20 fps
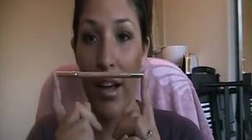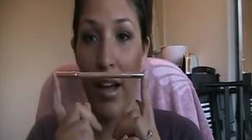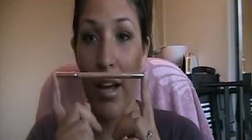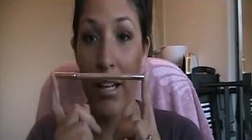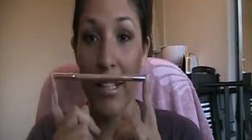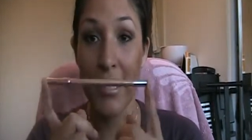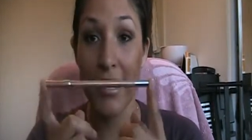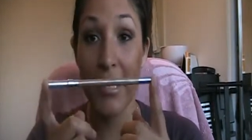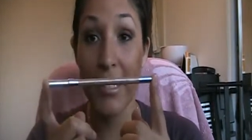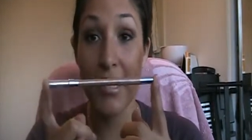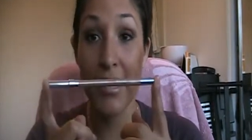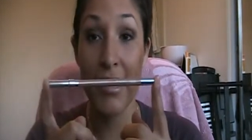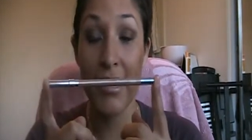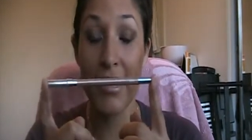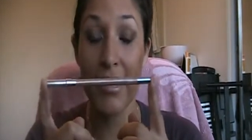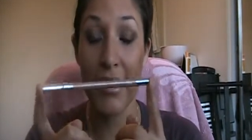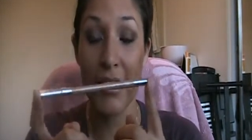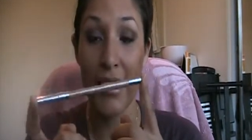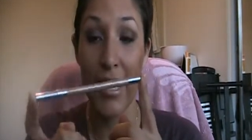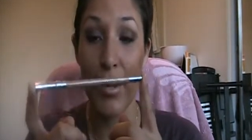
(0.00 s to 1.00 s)
I didn't
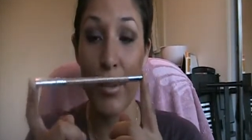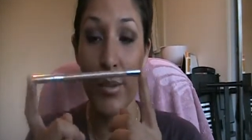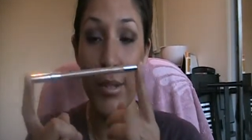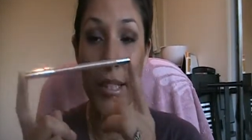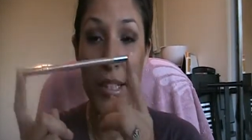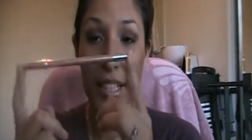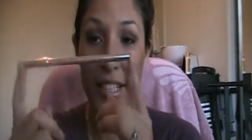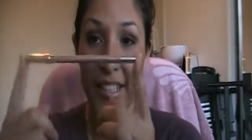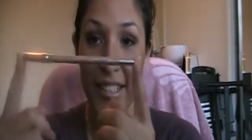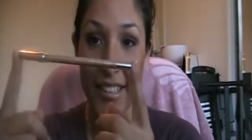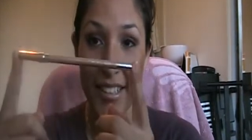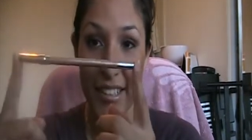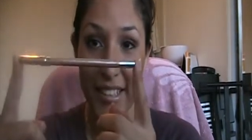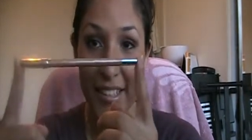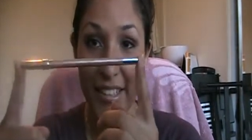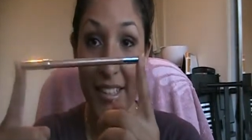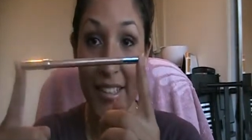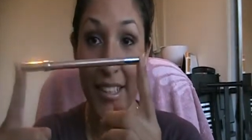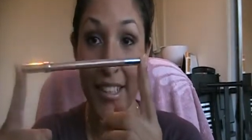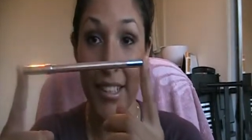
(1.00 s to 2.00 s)
think I would like
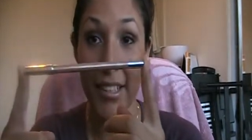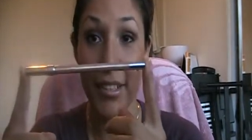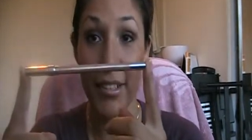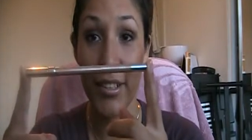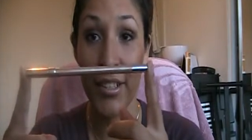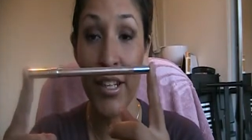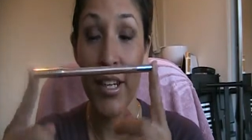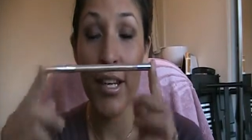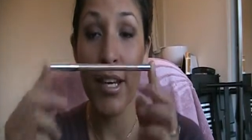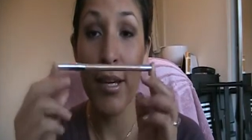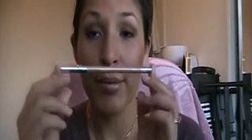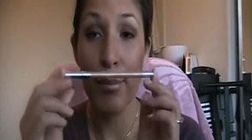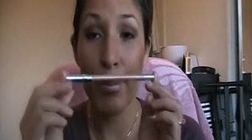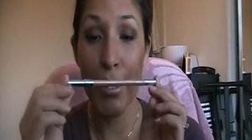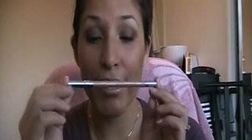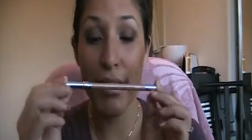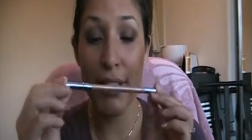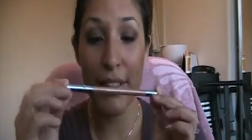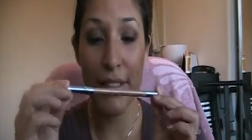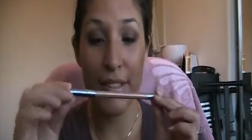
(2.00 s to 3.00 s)
this liner
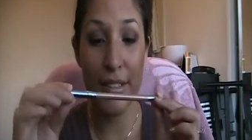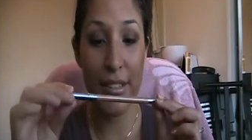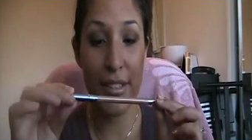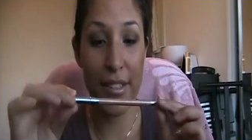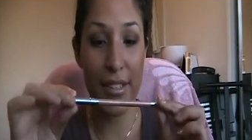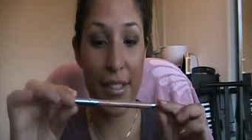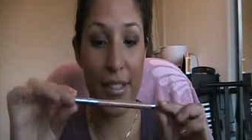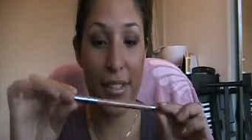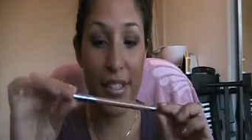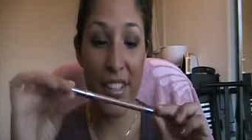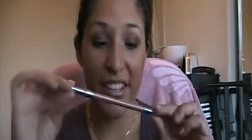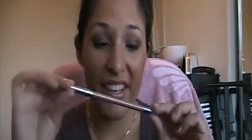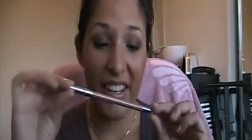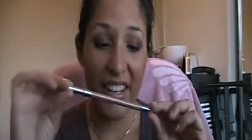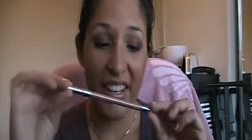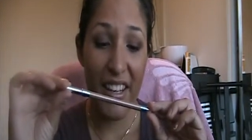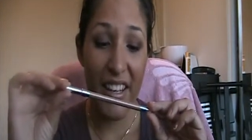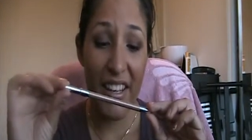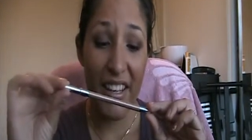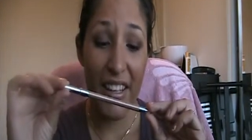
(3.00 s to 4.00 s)
because it's
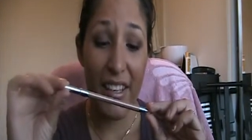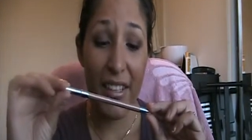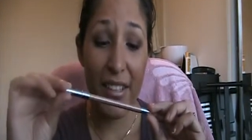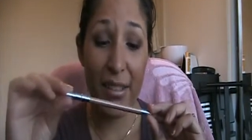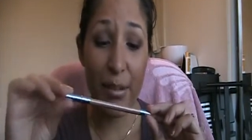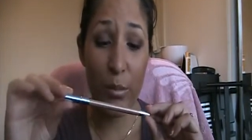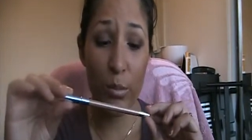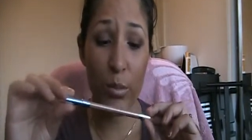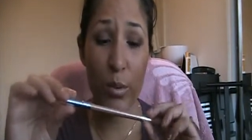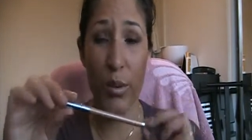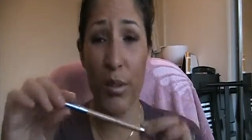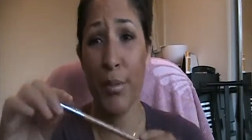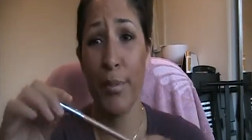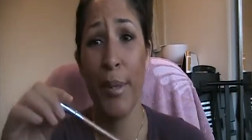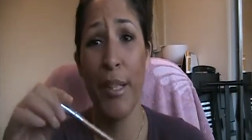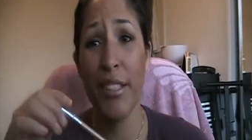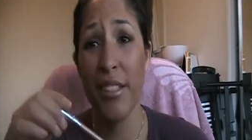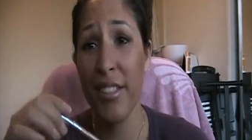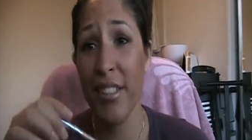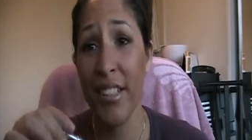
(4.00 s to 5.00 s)
what's
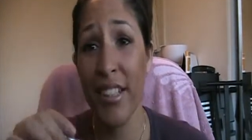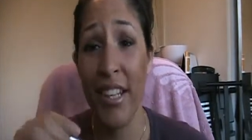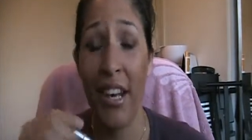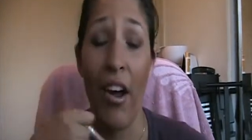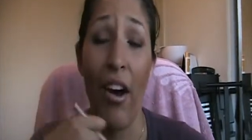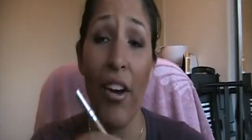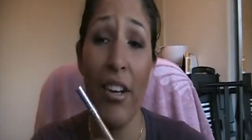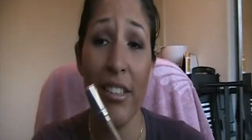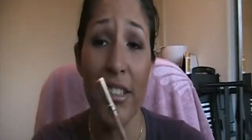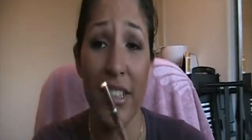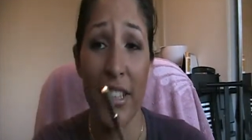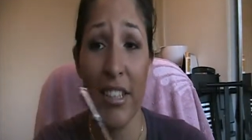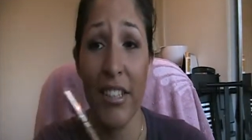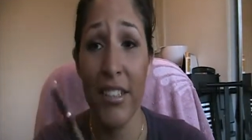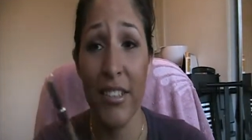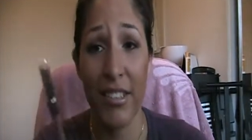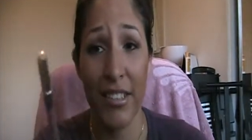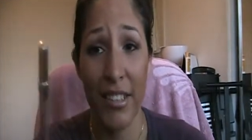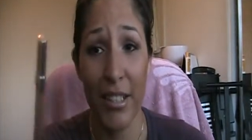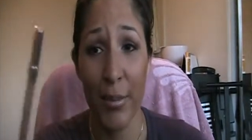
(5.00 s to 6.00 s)
basically an odd
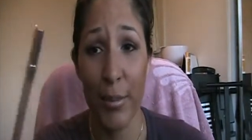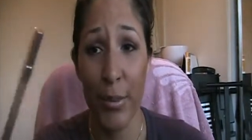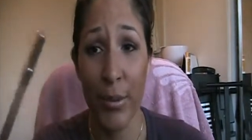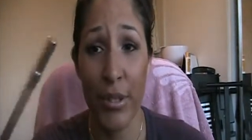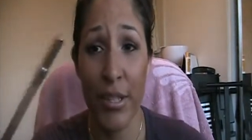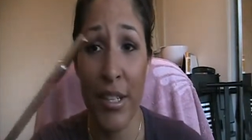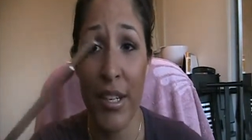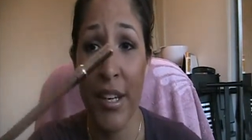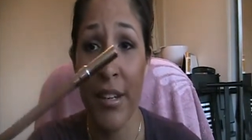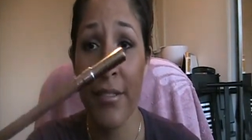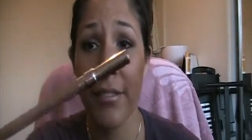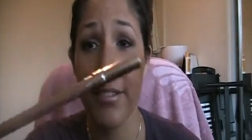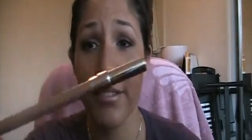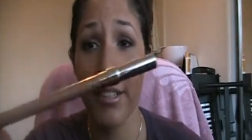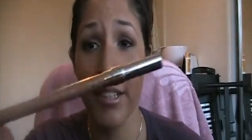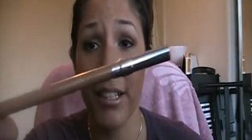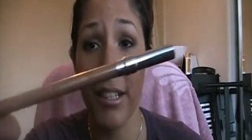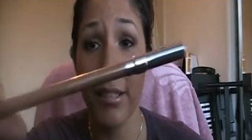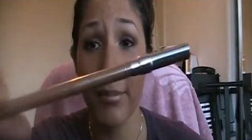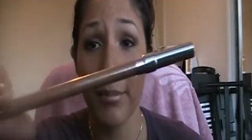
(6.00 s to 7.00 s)
color. I would never
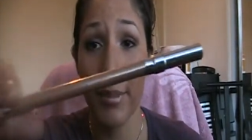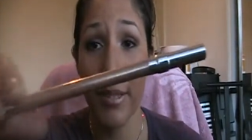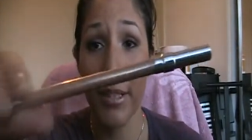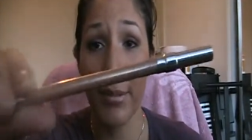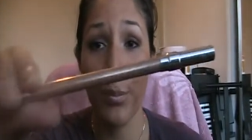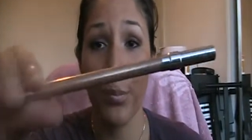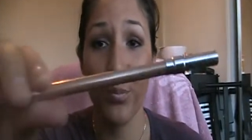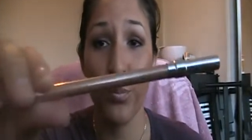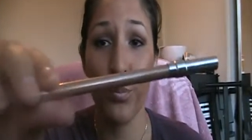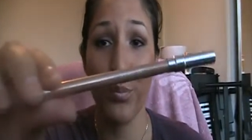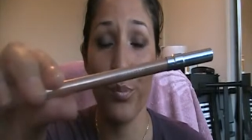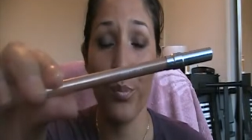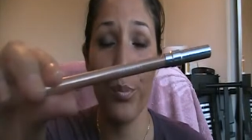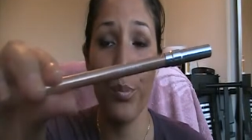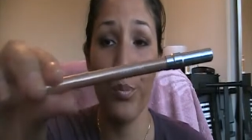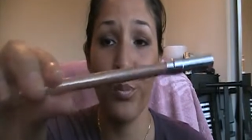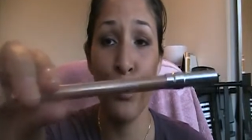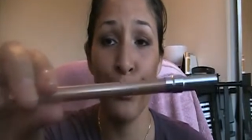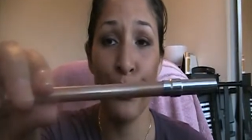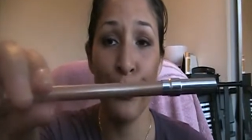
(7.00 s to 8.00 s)
line my
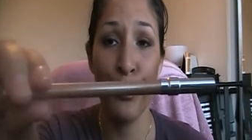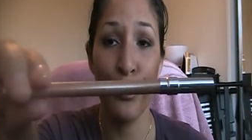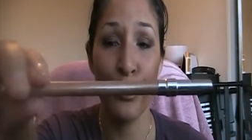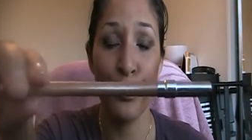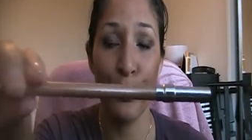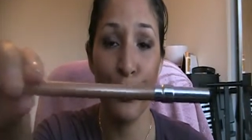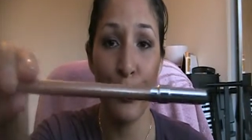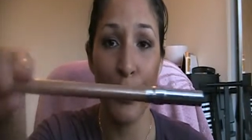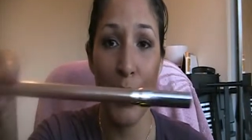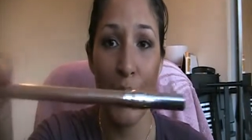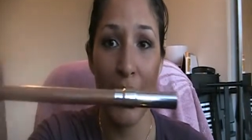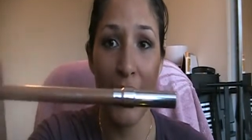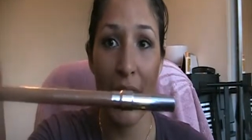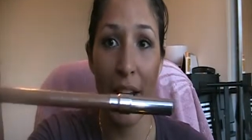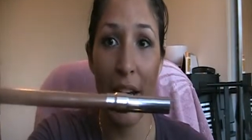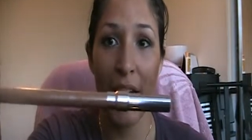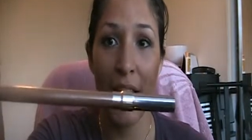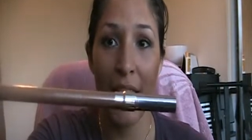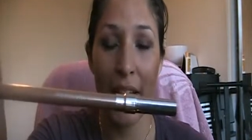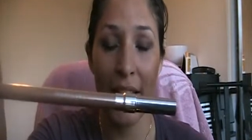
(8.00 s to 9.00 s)
my
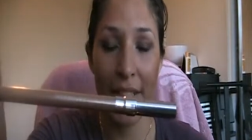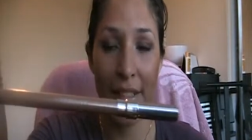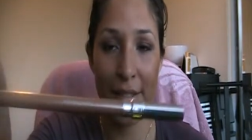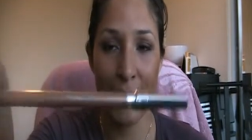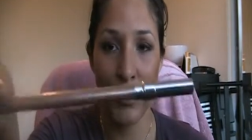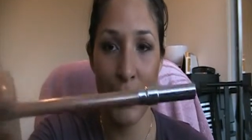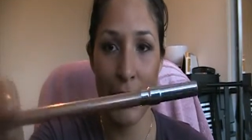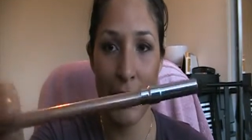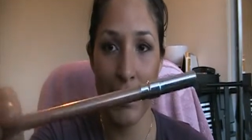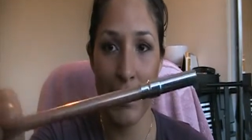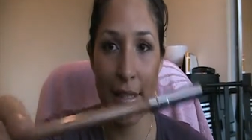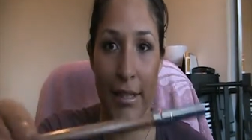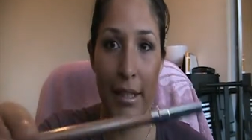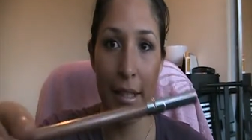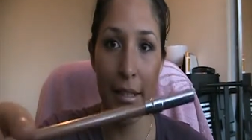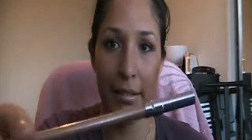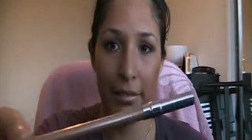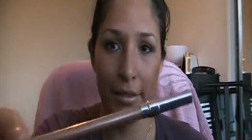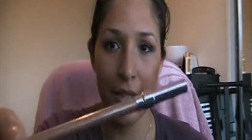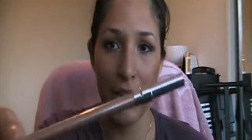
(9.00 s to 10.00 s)
eyes with this
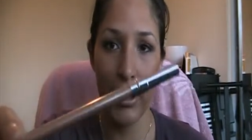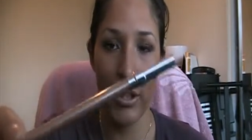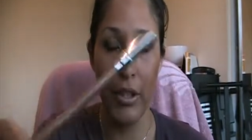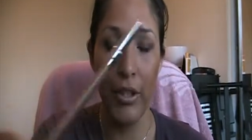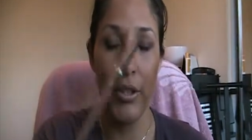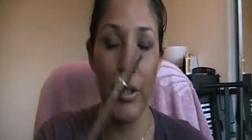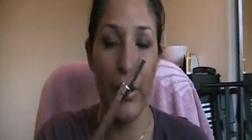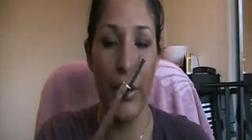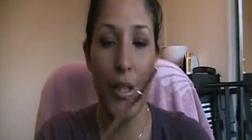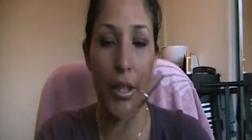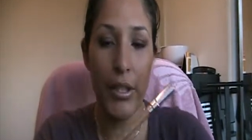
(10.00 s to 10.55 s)
kind of color.